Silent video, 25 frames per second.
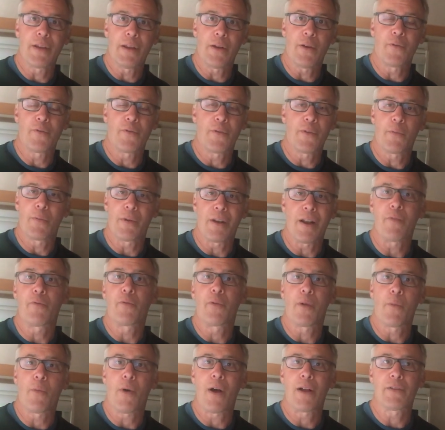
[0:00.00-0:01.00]
you know, for the
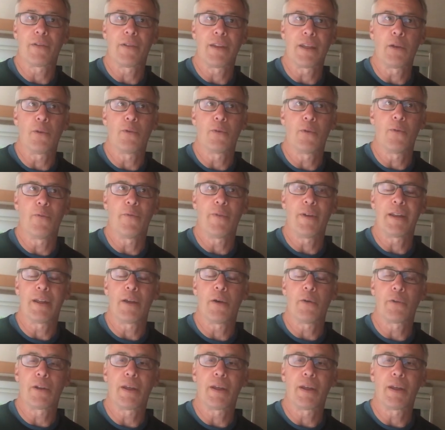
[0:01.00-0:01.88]
whatever I'm watching, the YouTube video.